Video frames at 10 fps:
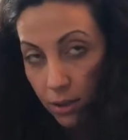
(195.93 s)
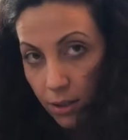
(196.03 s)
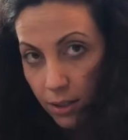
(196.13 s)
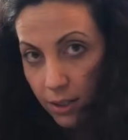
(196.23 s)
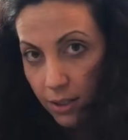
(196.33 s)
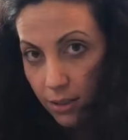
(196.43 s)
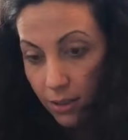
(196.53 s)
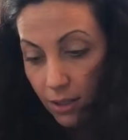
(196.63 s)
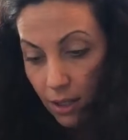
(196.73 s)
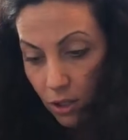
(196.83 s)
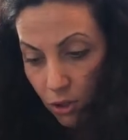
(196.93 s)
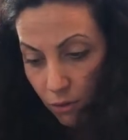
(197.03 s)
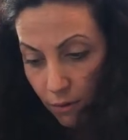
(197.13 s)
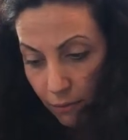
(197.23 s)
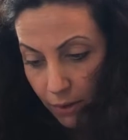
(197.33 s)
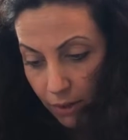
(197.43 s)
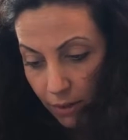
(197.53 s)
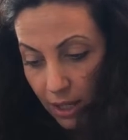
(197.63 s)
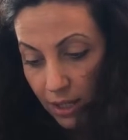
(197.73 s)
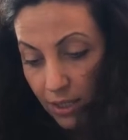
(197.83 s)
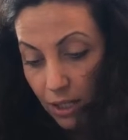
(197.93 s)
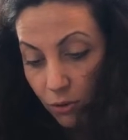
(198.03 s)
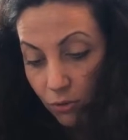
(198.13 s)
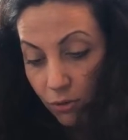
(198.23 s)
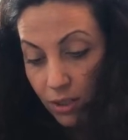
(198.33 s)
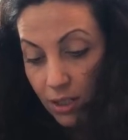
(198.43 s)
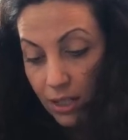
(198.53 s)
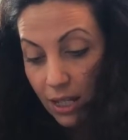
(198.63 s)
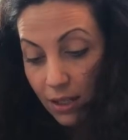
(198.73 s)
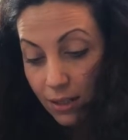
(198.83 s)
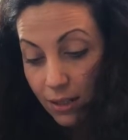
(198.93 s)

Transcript: "I can see you, River," Kit said through gritted teeth.